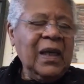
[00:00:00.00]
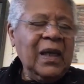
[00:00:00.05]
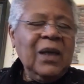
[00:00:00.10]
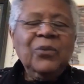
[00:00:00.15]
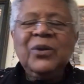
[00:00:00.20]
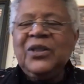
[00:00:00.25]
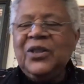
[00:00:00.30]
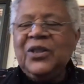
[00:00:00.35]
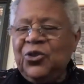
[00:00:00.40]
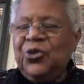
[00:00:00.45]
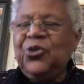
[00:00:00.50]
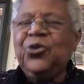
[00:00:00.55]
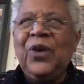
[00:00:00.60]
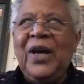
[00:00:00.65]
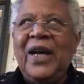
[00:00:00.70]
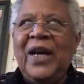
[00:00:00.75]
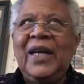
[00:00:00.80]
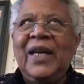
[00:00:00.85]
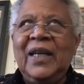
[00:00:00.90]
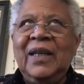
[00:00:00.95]
with the
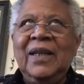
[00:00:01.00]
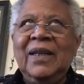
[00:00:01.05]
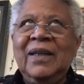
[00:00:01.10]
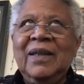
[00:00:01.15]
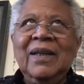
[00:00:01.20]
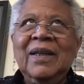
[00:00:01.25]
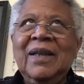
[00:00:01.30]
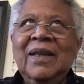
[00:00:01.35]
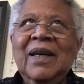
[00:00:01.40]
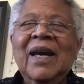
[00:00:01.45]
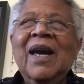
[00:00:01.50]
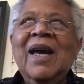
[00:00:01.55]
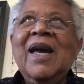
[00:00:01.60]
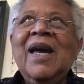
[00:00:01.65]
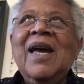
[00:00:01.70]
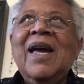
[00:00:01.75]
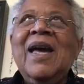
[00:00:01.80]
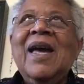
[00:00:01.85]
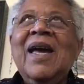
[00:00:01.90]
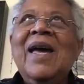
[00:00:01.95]
tray,
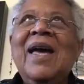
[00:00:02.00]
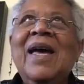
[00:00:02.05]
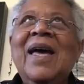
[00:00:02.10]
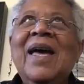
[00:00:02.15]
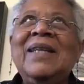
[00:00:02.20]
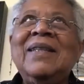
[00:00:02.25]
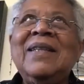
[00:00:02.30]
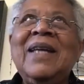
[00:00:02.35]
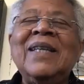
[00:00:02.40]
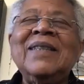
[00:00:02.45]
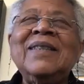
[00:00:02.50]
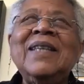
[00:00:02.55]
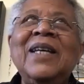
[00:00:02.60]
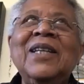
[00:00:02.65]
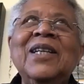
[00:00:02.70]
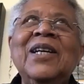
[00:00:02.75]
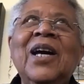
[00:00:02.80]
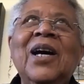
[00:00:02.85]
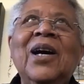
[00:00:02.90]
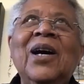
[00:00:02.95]
and as I
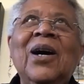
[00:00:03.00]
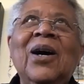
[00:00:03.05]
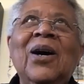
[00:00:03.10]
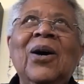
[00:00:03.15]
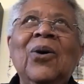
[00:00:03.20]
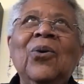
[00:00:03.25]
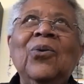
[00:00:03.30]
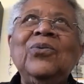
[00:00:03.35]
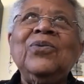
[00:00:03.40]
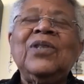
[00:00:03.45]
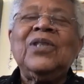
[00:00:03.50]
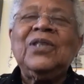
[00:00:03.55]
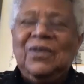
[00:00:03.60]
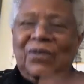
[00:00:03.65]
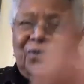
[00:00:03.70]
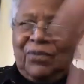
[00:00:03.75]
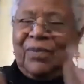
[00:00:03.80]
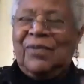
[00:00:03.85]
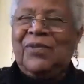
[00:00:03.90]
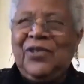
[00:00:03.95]
go, the
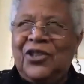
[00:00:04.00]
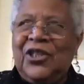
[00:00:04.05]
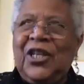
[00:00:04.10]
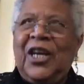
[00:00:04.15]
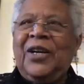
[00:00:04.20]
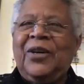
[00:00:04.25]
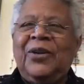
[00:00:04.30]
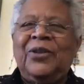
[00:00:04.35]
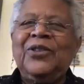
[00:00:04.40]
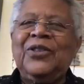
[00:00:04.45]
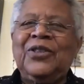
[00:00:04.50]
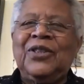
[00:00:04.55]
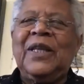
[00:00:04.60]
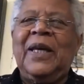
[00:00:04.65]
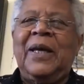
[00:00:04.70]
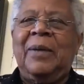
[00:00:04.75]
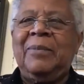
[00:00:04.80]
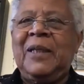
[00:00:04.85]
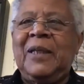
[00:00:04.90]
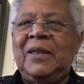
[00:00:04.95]
chair
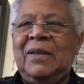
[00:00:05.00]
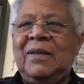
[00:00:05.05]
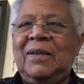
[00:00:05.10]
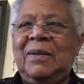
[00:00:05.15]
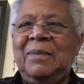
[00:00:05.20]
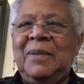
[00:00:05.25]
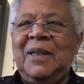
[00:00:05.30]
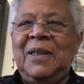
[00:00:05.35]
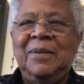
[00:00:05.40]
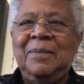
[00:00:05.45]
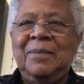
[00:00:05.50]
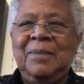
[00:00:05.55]
slam into me.